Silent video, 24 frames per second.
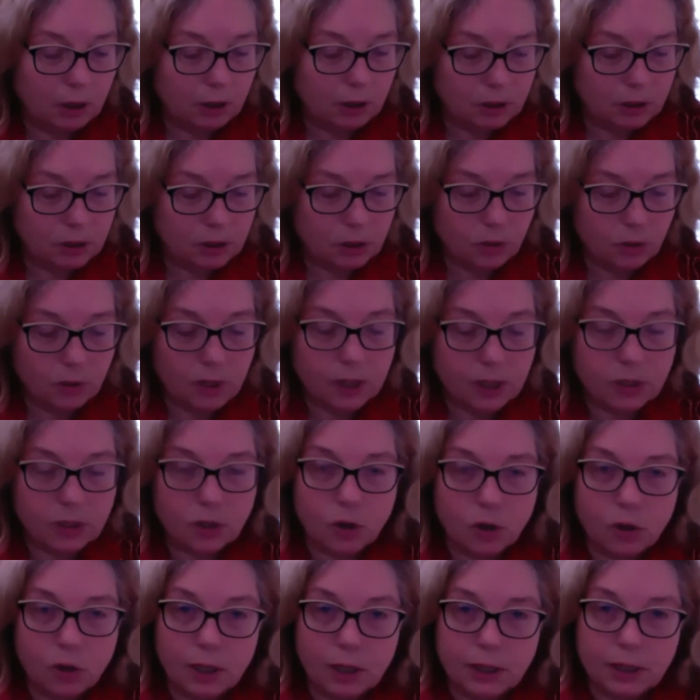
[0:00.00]
So that's
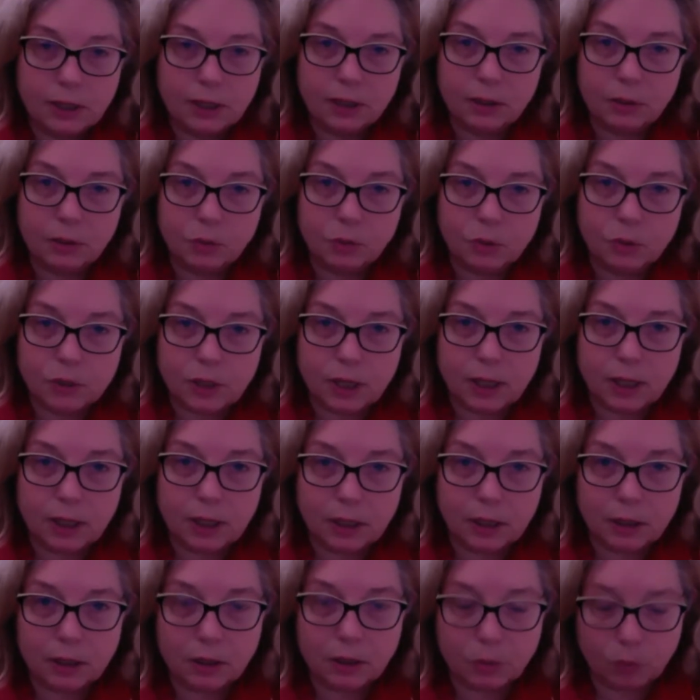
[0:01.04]
all I did, was I
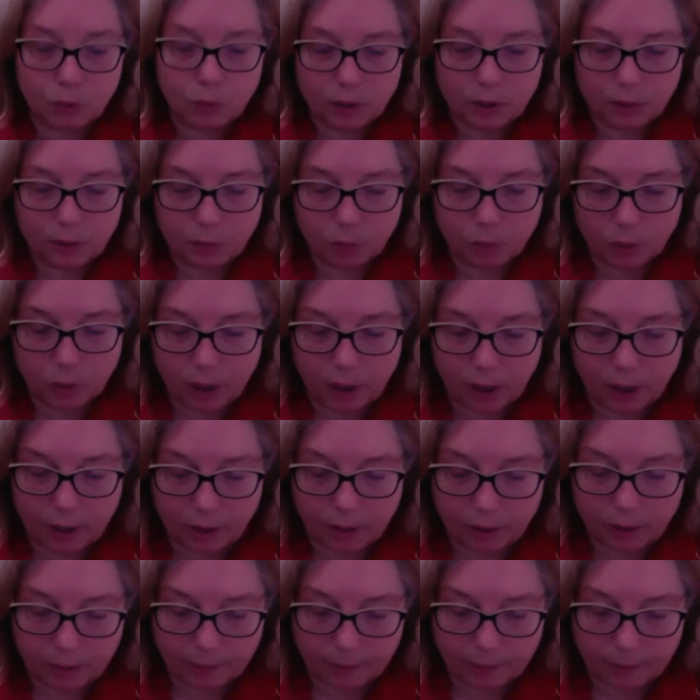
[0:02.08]
ended with the breath.